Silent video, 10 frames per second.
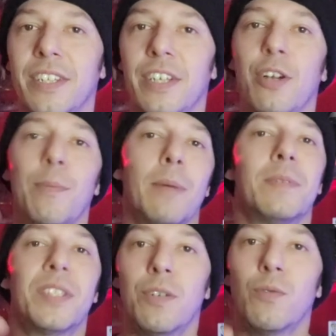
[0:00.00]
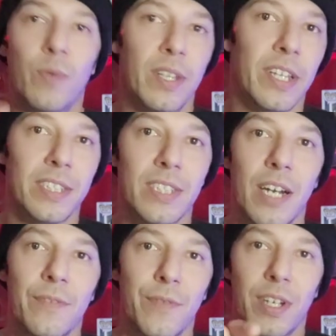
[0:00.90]
the year. But I'm still really
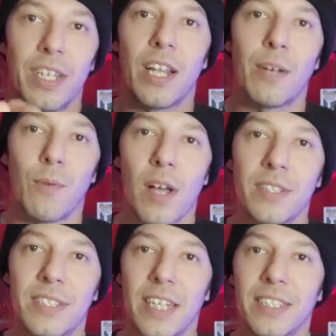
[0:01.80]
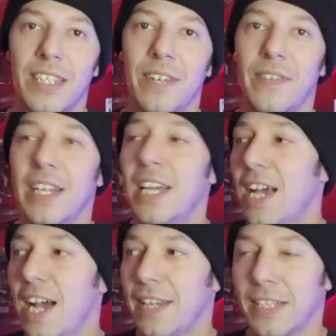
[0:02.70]
excited for Eli Roth's Thanksgiving.
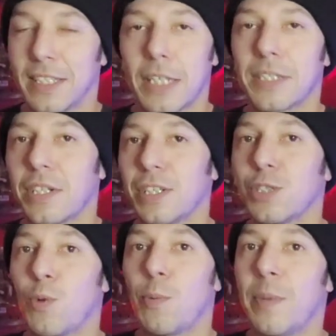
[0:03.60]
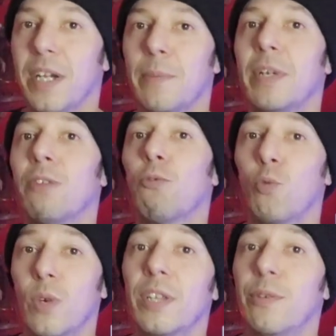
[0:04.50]
I think that's going to swoop in and be a
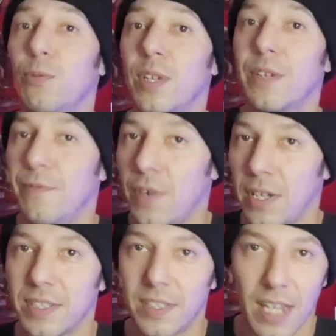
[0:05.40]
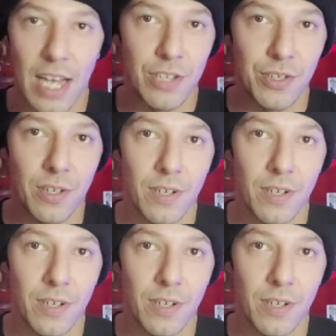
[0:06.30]
really, really fun slasher.